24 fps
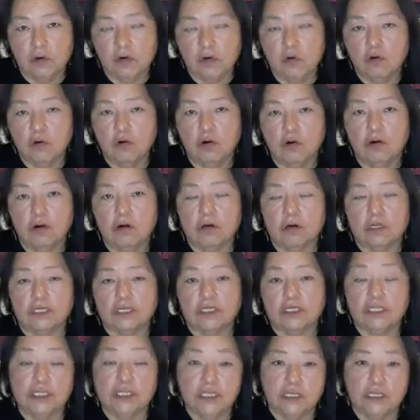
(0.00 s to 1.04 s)
or
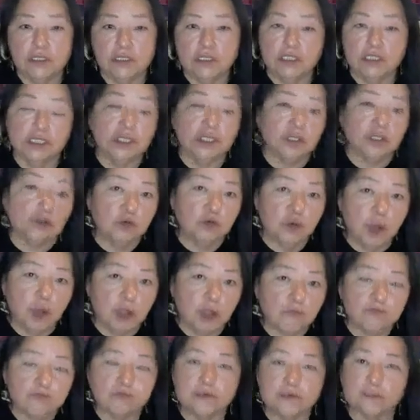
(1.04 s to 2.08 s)
can you
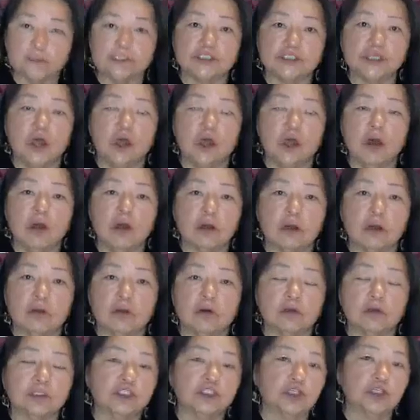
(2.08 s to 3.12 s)
offer a song,
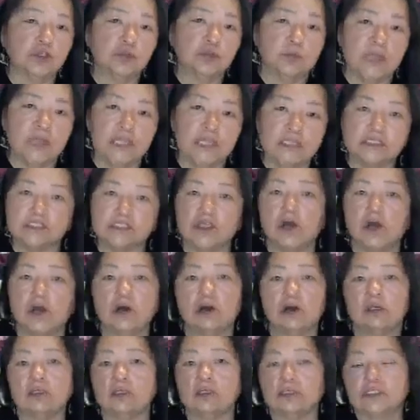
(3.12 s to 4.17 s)
or do you make
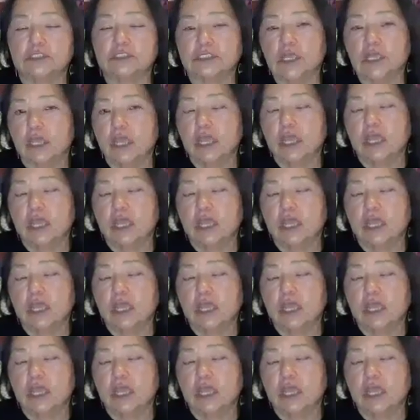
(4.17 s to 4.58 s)
songs?